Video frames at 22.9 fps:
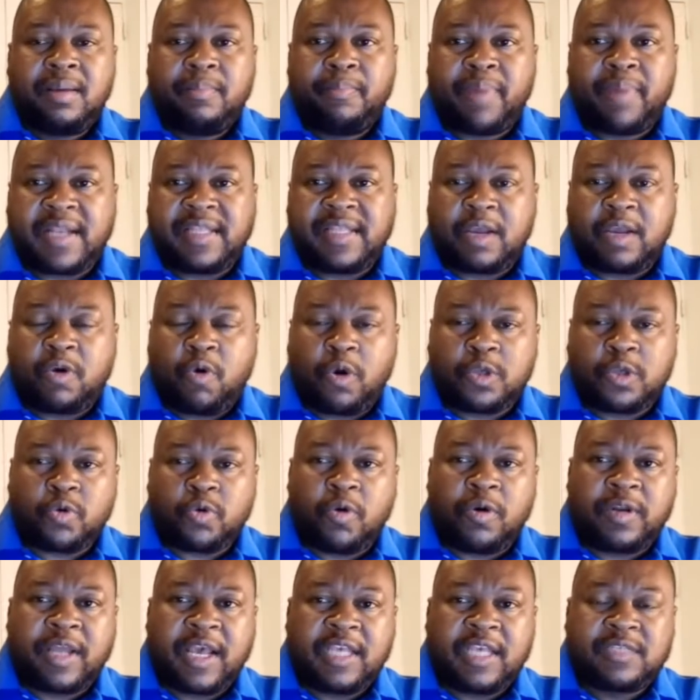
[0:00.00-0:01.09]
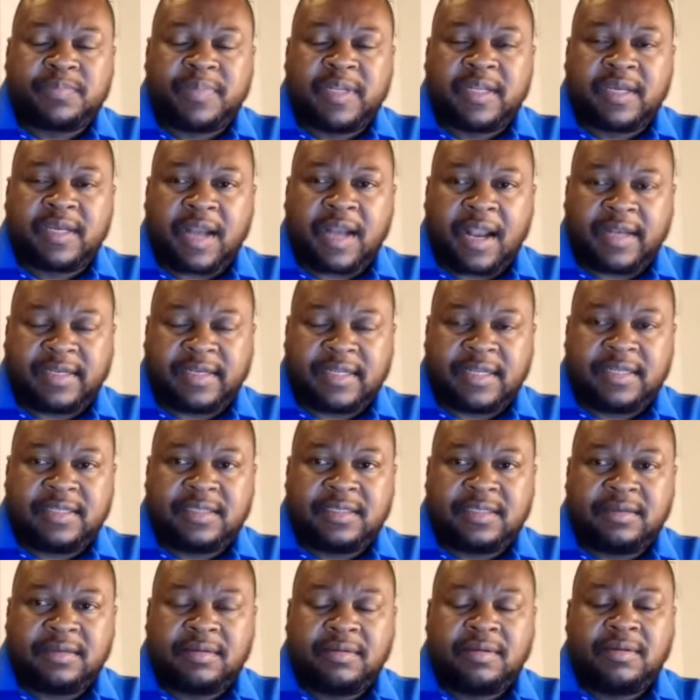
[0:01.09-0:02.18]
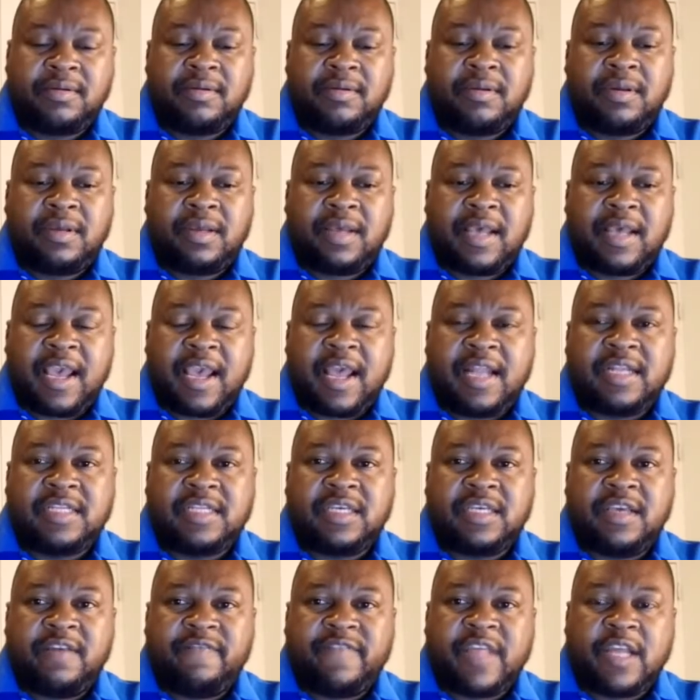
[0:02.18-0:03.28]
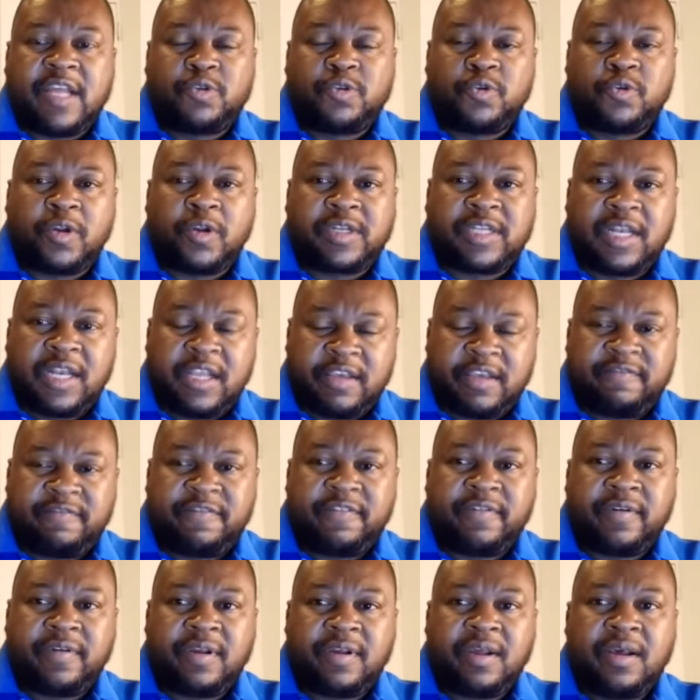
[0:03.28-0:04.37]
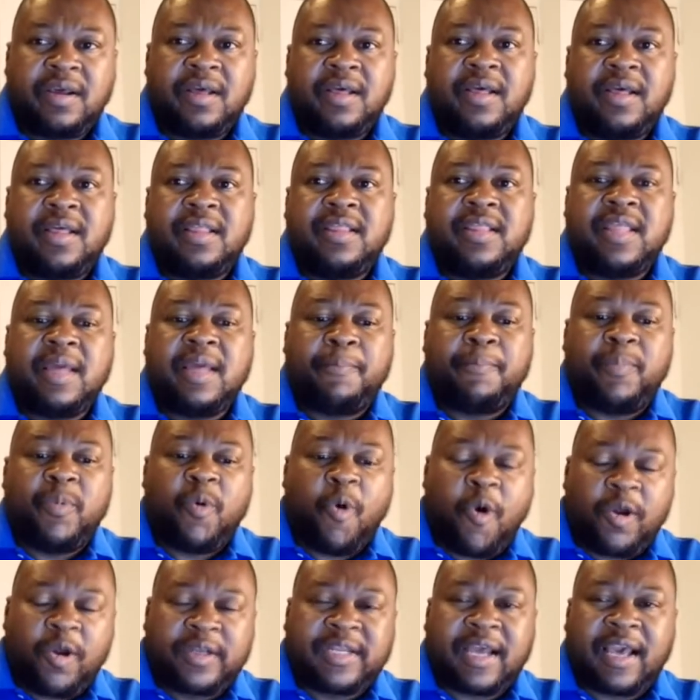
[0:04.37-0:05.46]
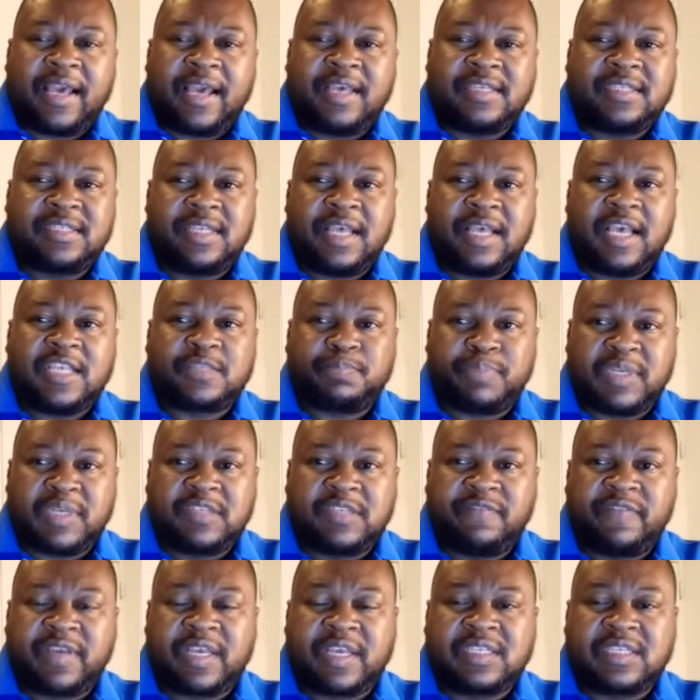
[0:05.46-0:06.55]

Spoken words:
but the court order has been granted. And if they do not leave, the order has a specific